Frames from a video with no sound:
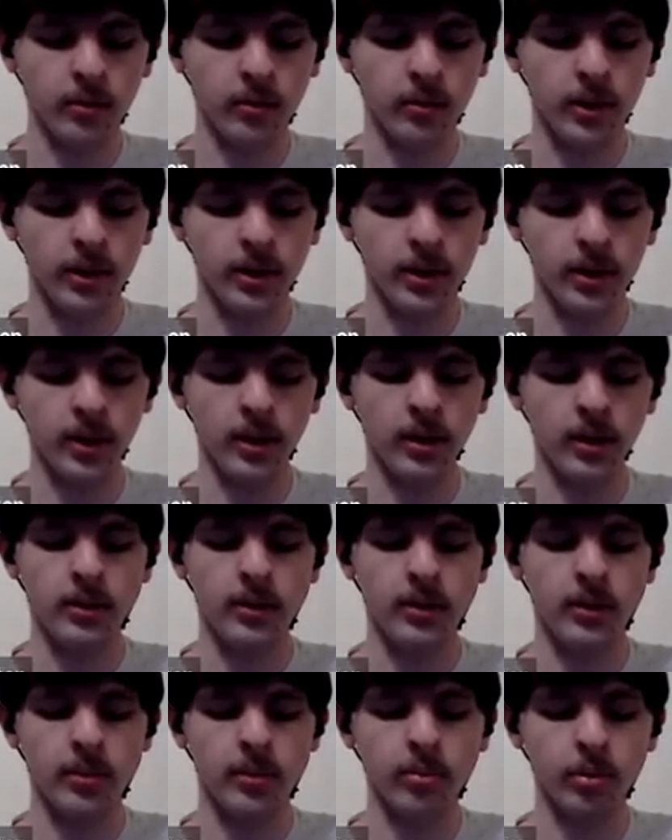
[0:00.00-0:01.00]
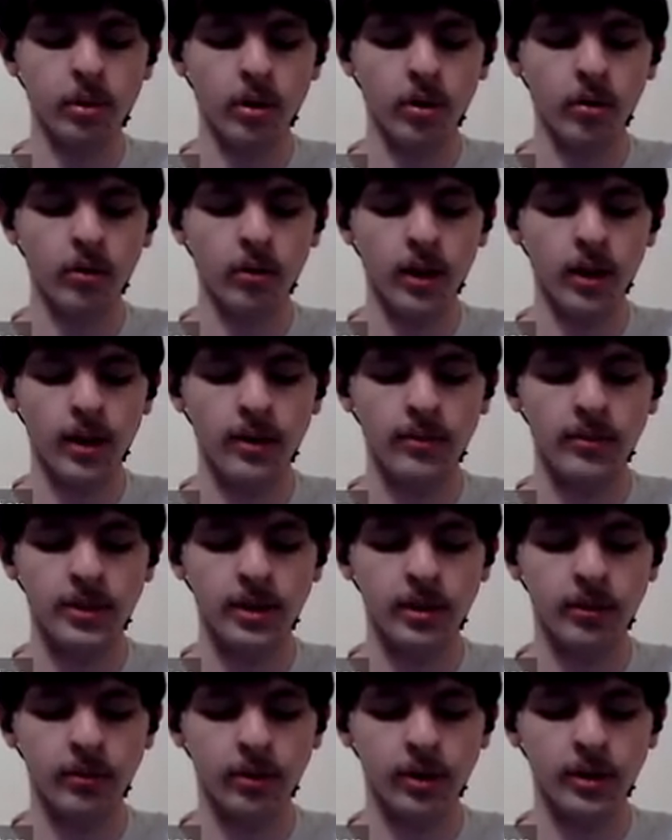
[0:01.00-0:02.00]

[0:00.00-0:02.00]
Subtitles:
What the programs it